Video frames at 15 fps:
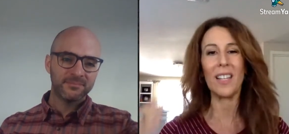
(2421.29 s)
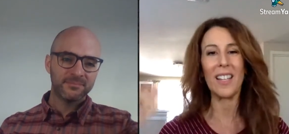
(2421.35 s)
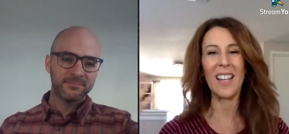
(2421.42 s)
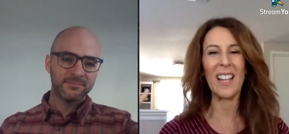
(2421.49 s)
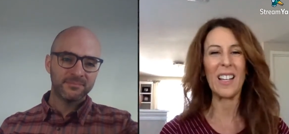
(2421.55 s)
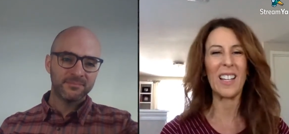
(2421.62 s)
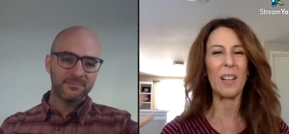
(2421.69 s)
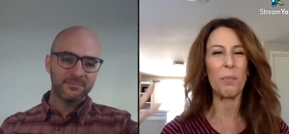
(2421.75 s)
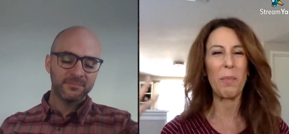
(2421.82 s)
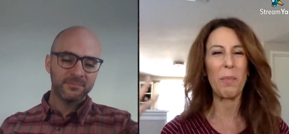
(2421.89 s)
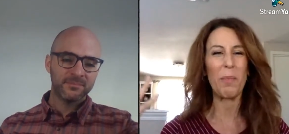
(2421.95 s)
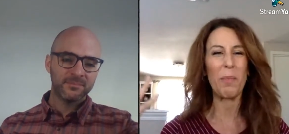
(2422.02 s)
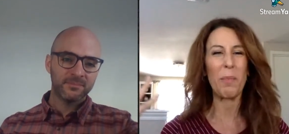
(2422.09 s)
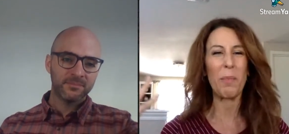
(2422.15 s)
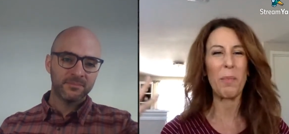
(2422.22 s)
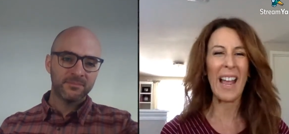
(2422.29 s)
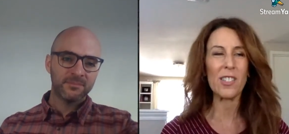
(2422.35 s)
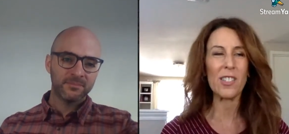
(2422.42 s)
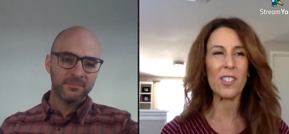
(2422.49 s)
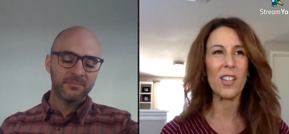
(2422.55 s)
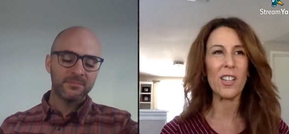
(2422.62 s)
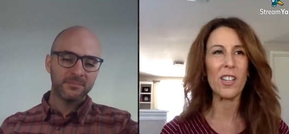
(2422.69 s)
Speaker 1: they can't get
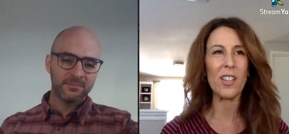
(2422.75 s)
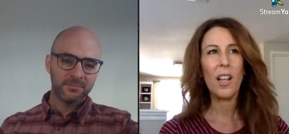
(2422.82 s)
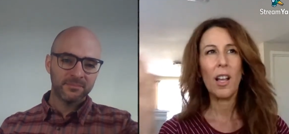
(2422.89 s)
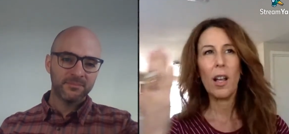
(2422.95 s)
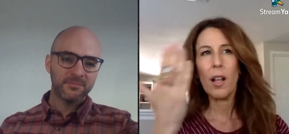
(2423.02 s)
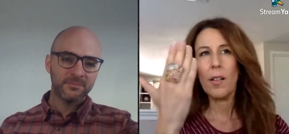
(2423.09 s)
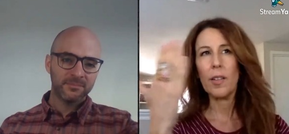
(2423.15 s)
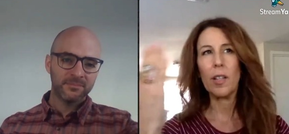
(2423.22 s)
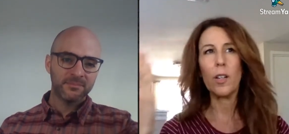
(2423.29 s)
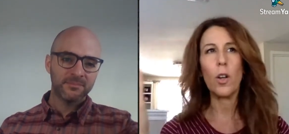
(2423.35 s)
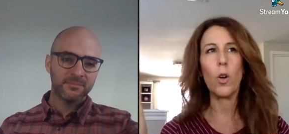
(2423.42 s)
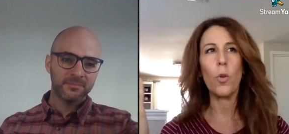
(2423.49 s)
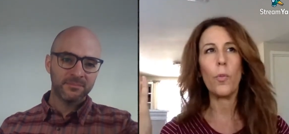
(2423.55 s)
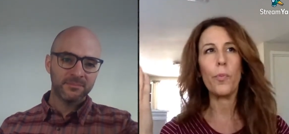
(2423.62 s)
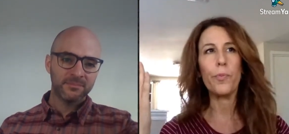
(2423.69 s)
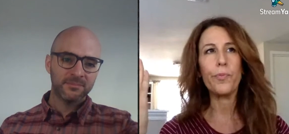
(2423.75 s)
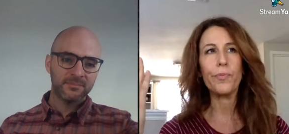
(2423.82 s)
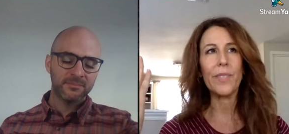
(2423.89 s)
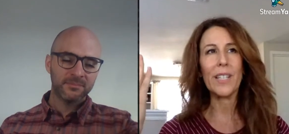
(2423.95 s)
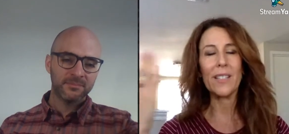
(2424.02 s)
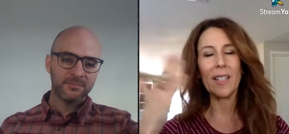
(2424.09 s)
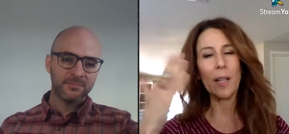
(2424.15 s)
past, you
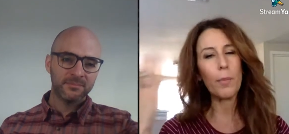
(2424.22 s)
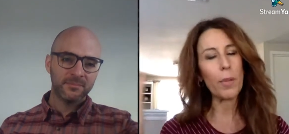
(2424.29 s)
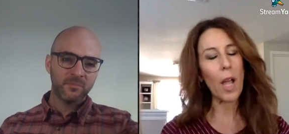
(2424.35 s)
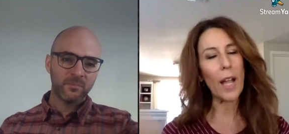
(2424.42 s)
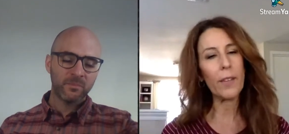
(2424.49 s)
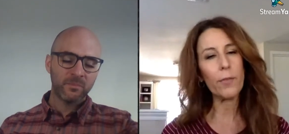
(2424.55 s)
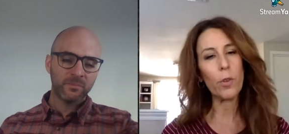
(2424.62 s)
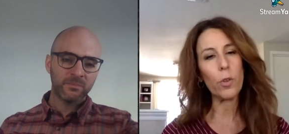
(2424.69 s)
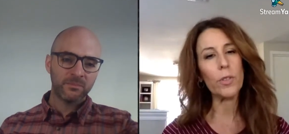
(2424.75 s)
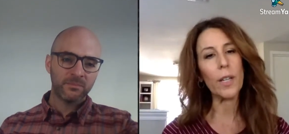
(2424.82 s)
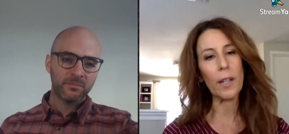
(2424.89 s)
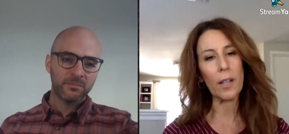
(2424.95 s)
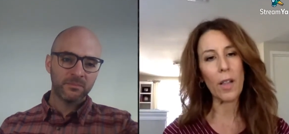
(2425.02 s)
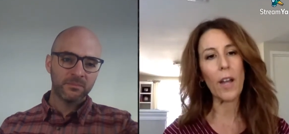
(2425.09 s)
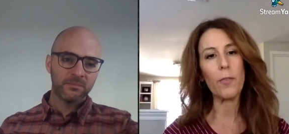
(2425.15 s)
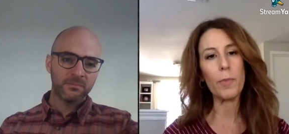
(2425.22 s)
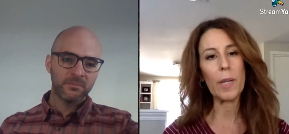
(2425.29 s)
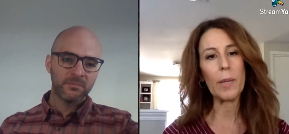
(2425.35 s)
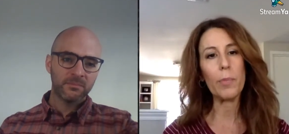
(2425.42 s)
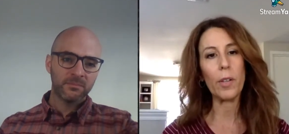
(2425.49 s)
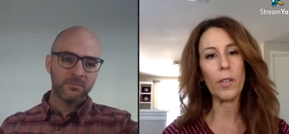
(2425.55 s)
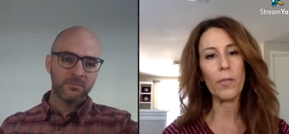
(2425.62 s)
know, it's like a blindfold on a lot
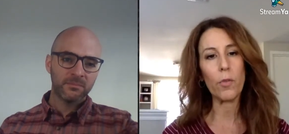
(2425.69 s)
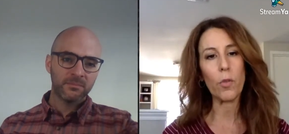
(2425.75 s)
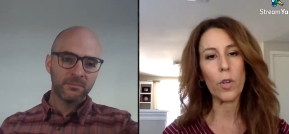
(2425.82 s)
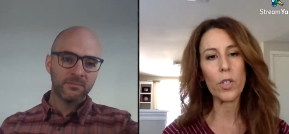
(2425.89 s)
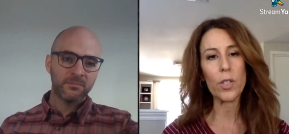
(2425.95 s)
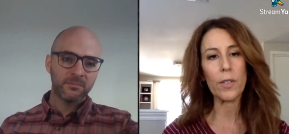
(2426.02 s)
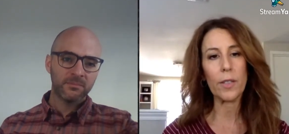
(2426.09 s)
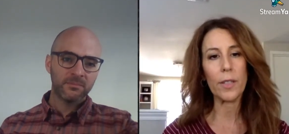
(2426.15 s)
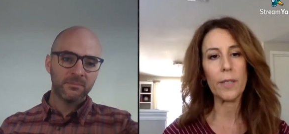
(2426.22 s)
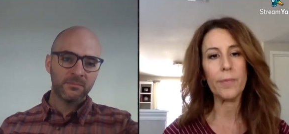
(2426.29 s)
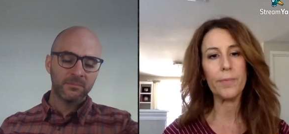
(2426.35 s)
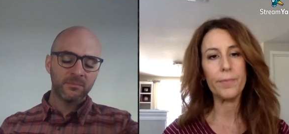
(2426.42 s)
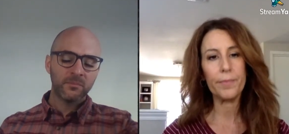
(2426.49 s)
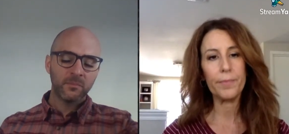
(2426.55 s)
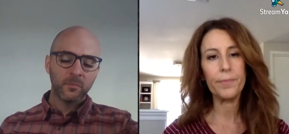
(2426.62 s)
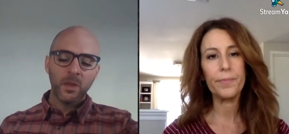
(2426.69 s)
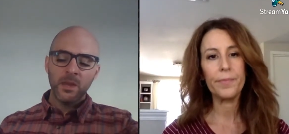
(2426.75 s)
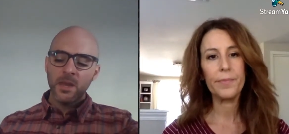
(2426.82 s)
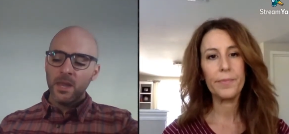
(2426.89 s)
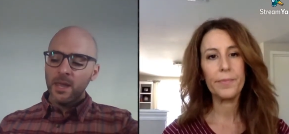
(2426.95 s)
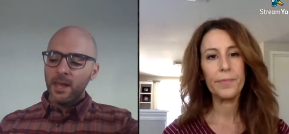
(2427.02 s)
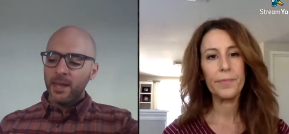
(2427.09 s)
of people, unfortunately.
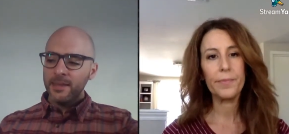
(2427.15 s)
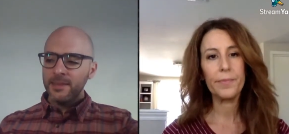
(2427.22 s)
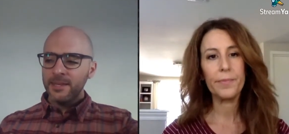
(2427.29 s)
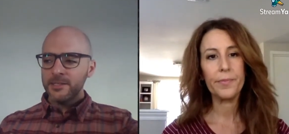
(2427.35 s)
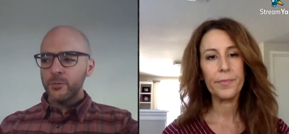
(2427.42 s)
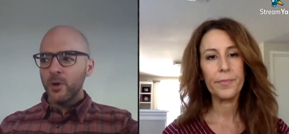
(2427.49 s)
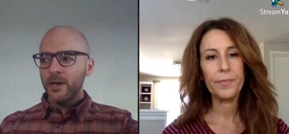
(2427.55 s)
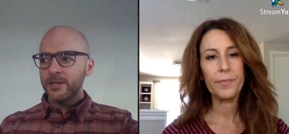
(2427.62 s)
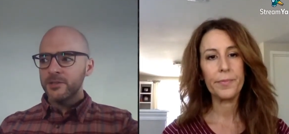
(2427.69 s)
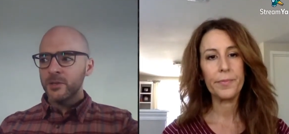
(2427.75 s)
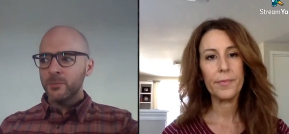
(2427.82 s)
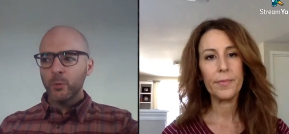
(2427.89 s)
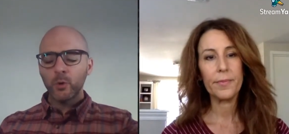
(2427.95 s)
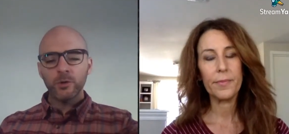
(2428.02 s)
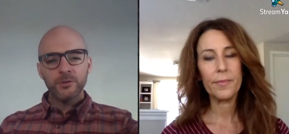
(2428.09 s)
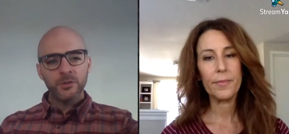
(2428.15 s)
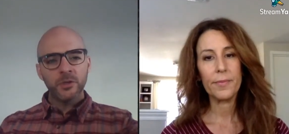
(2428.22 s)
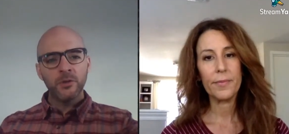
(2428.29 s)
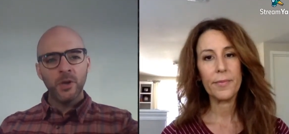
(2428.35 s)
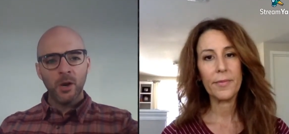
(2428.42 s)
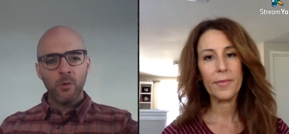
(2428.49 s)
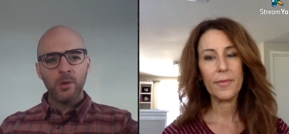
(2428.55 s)
Speaker 2: And that's why it's important
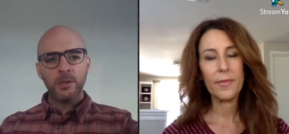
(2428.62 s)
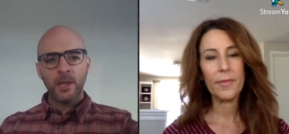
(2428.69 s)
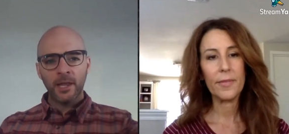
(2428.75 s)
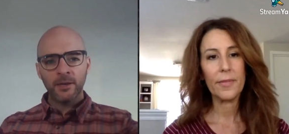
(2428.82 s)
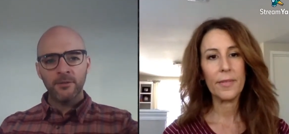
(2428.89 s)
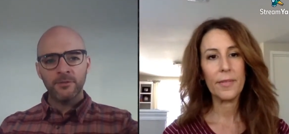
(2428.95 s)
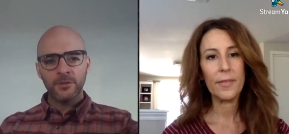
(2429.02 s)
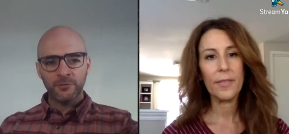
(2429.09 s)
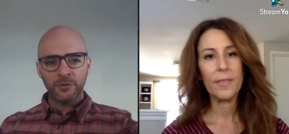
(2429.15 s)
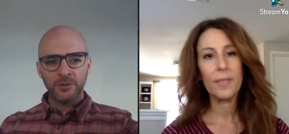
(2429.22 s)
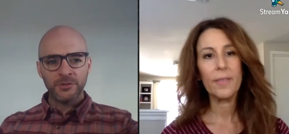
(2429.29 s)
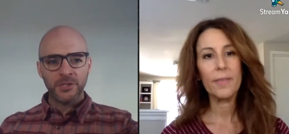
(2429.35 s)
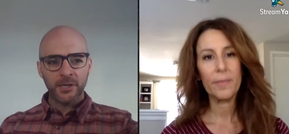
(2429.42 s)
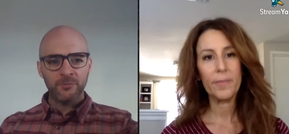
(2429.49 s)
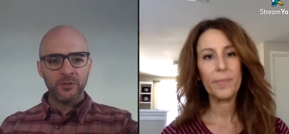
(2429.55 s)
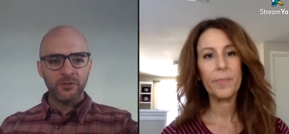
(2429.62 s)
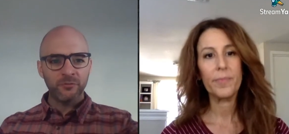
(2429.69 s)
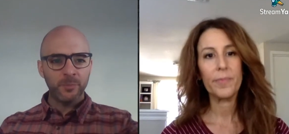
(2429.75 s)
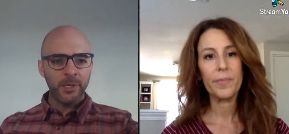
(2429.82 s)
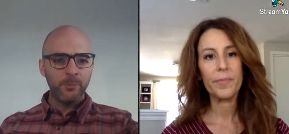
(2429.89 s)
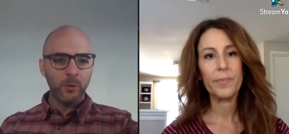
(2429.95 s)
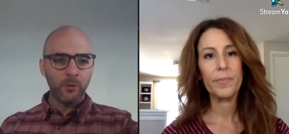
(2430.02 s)
to know a lot of different types
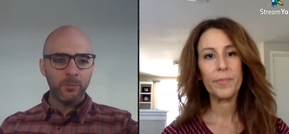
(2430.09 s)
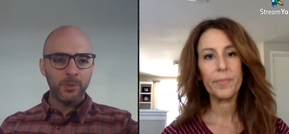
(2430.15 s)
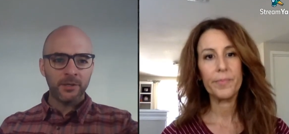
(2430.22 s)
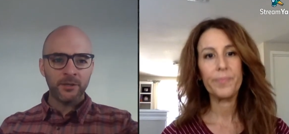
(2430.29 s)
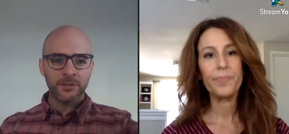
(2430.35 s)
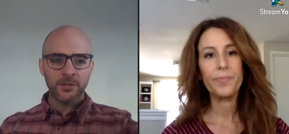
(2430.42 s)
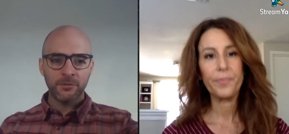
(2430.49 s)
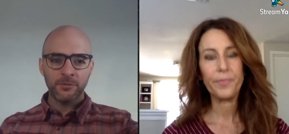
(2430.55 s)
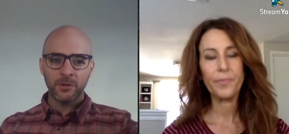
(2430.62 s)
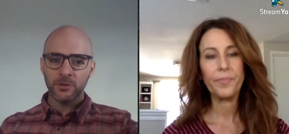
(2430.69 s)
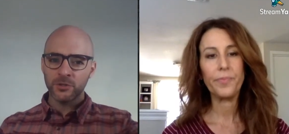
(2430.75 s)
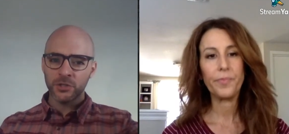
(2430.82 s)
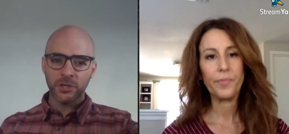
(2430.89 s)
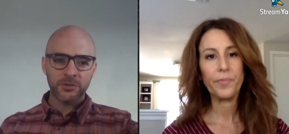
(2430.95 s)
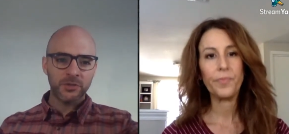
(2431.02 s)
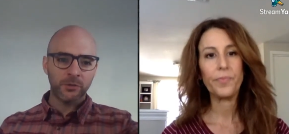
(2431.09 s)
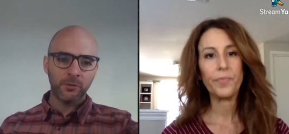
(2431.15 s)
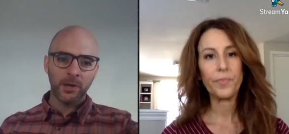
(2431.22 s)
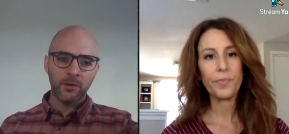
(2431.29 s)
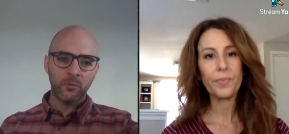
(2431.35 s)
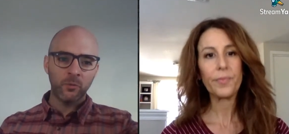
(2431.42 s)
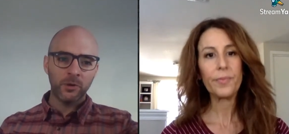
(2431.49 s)
of people because if you're just
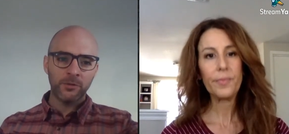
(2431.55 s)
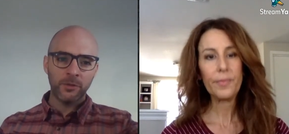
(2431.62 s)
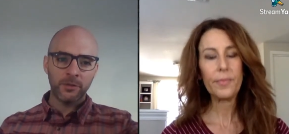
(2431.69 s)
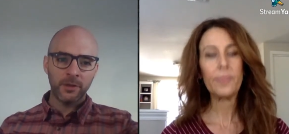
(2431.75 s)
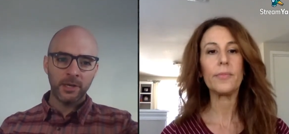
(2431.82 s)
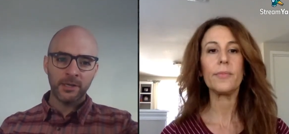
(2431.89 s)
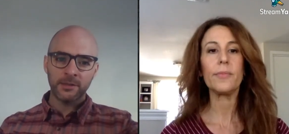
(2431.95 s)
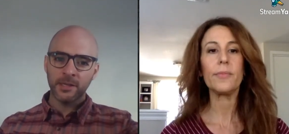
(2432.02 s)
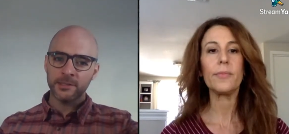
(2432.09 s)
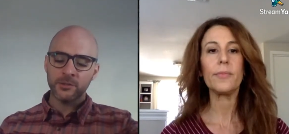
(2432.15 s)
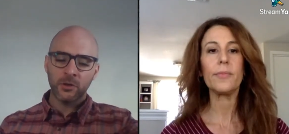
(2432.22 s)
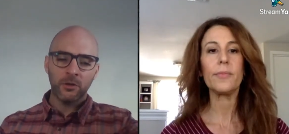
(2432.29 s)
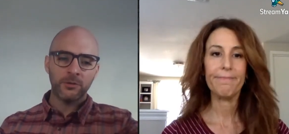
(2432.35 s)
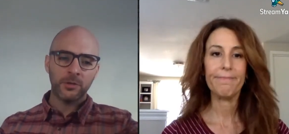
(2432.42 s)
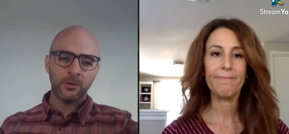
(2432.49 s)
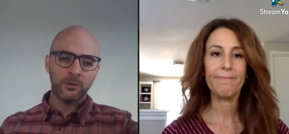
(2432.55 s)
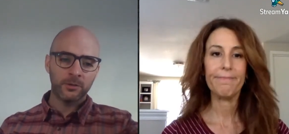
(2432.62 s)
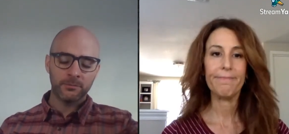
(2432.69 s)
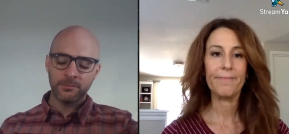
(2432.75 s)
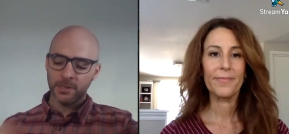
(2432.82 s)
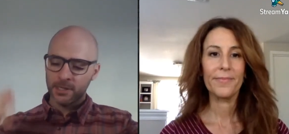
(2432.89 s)
around one thing, that's all you're going.